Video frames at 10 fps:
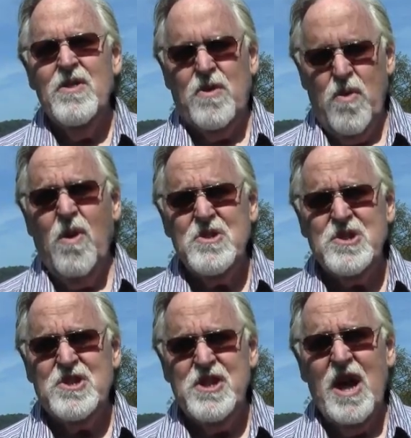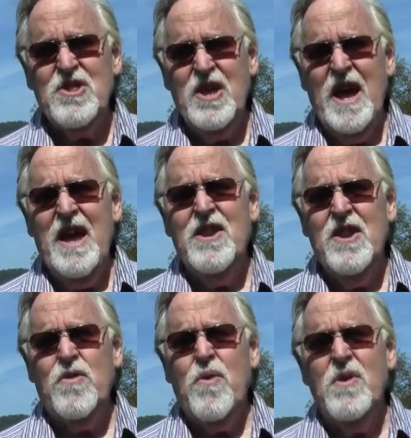The cross is not the end,
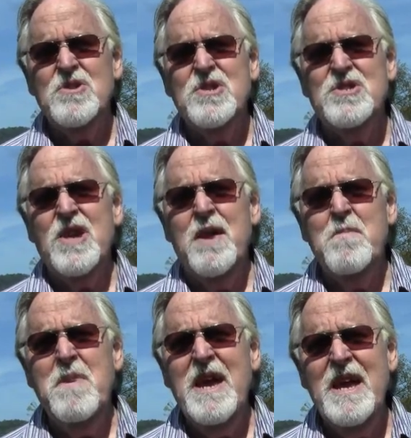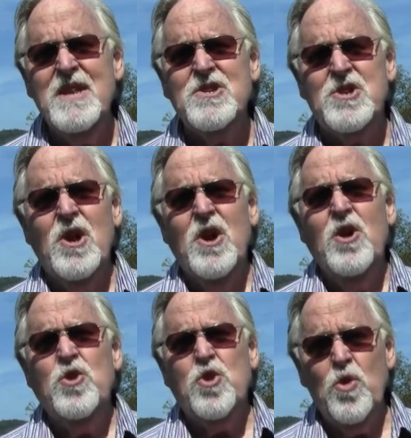the cross is a means
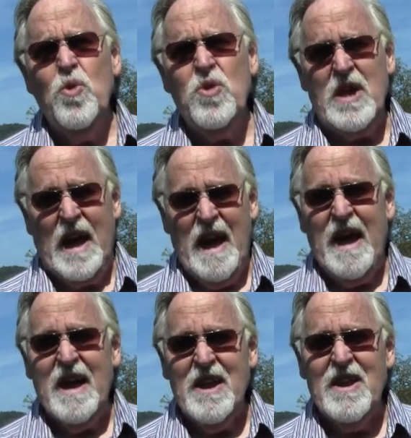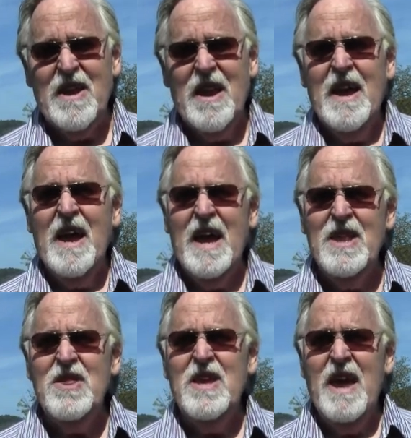to the end,
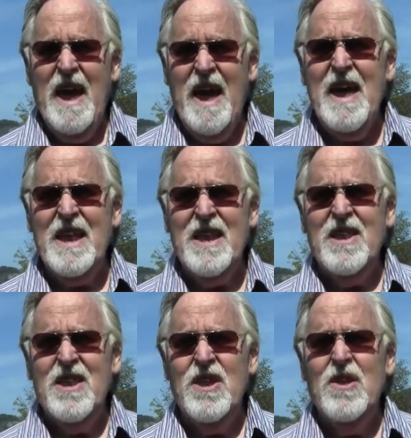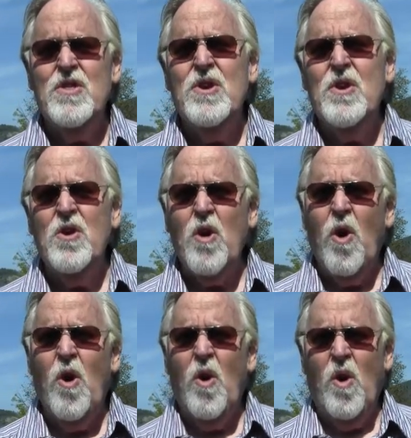and the end, the
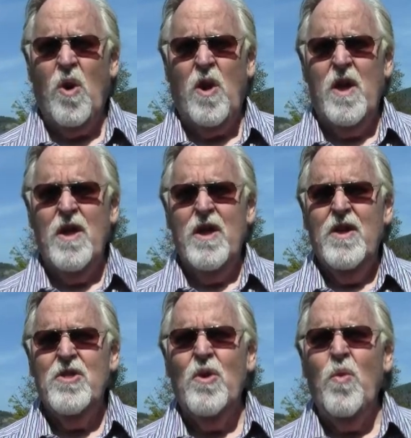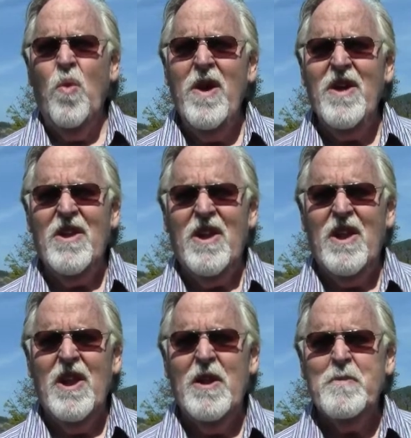goal, the
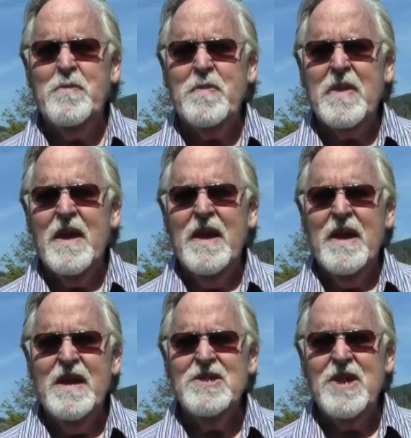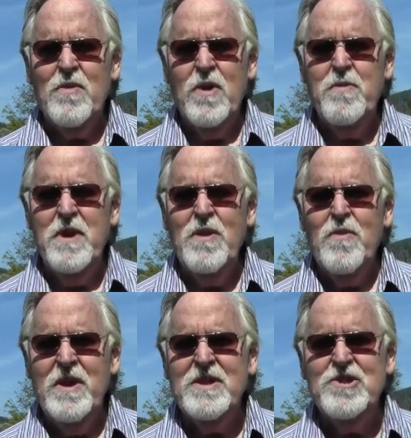will is that we be
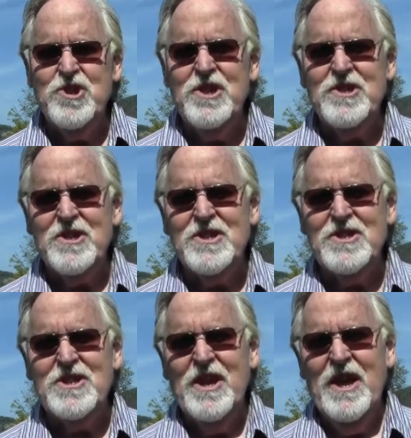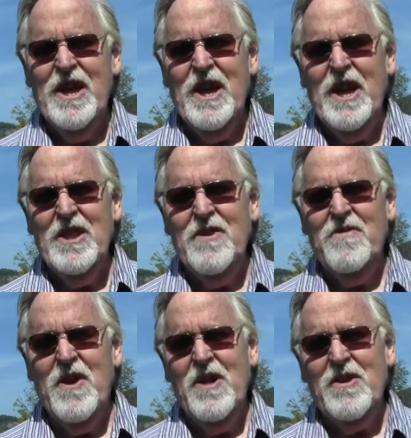with Jesus in the
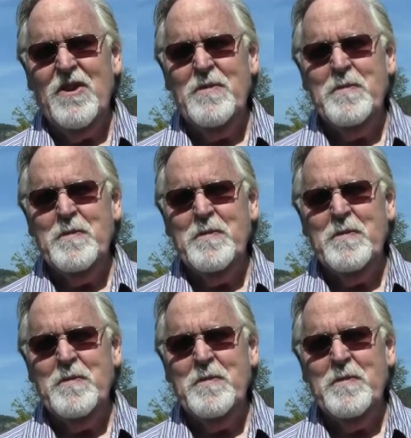Father.